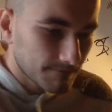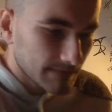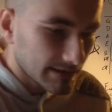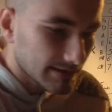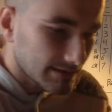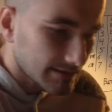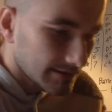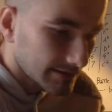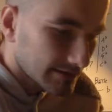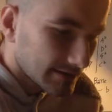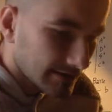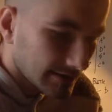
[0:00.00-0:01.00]
This
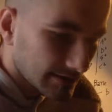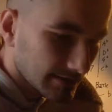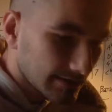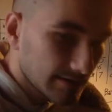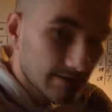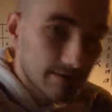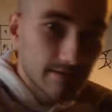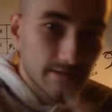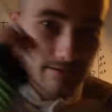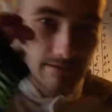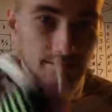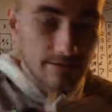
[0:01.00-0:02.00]
is
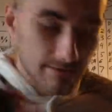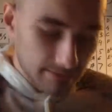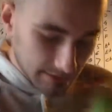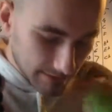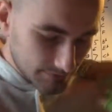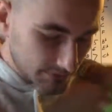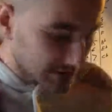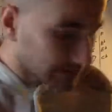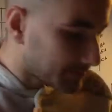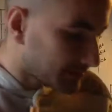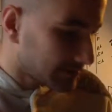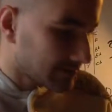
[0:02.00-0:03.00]
Xavier
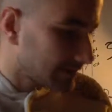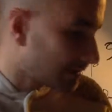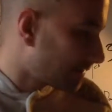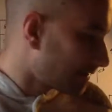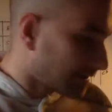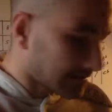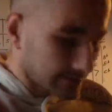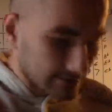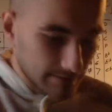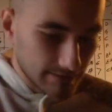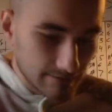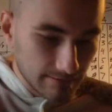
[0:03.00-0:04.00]
Shepard,
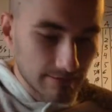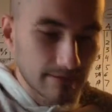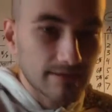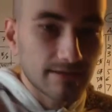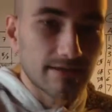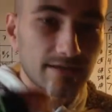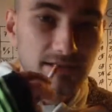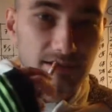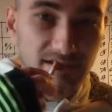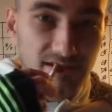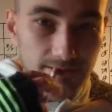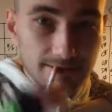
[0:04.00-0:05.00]
and
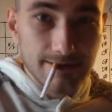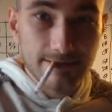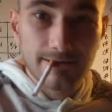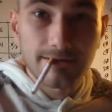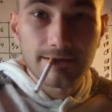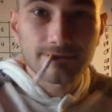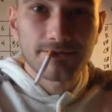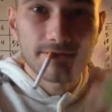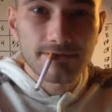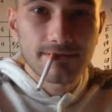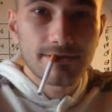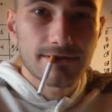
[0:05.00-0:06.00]
signing off,
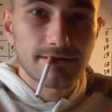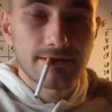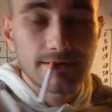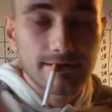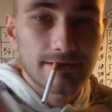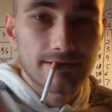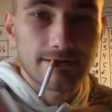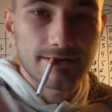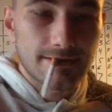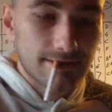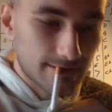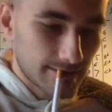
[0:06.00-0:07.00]

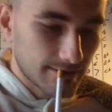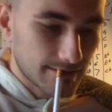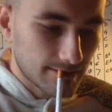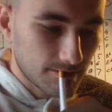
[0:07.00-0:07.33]
saying